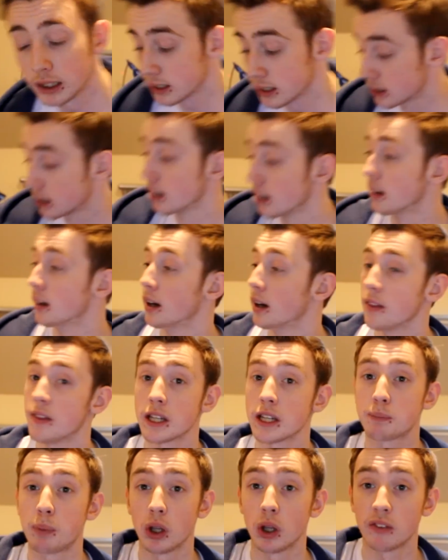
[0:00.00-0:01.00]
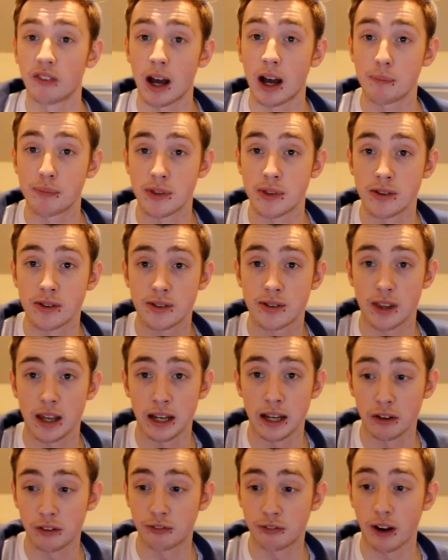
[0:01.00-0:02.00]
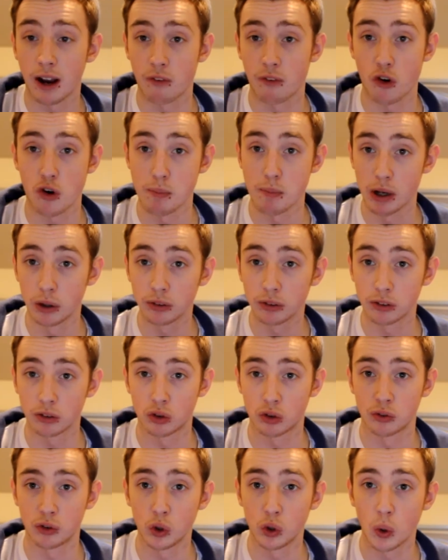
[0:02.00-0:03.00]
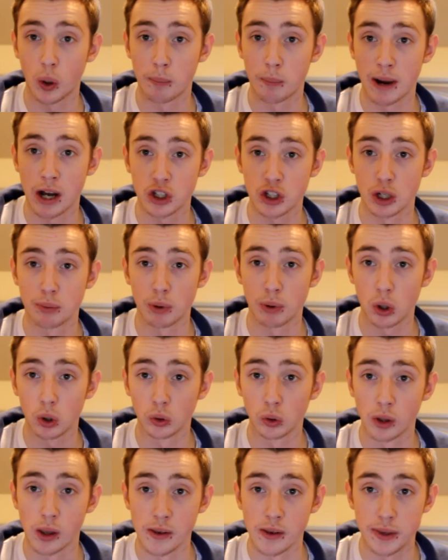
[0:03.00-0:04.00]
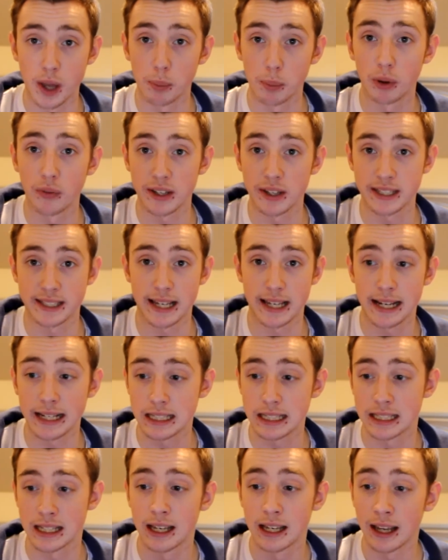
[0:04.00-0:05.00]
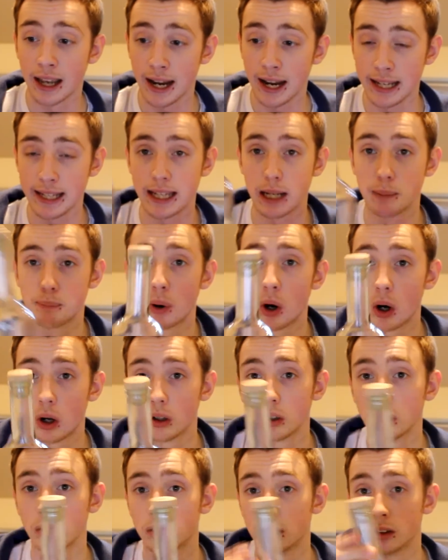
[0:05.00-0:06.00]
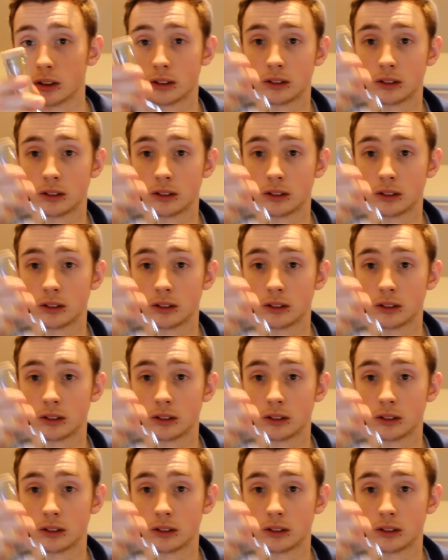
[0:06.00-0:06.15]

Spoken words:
is, this bottle of absinthe is 500 mls. So if you imagine a bottle double this size, he did a bottle